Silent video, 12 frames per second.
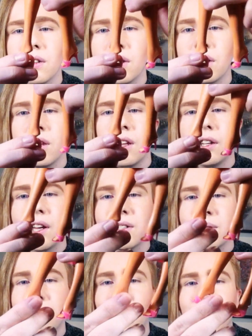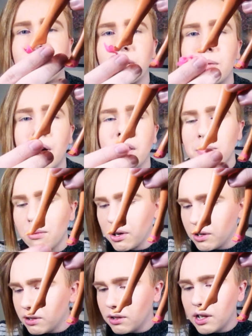the less rounded one,
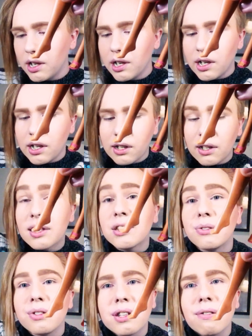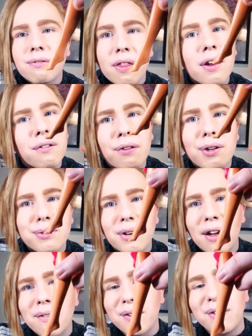as soon as it falls
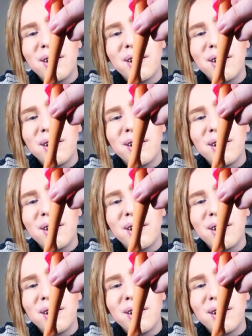right off her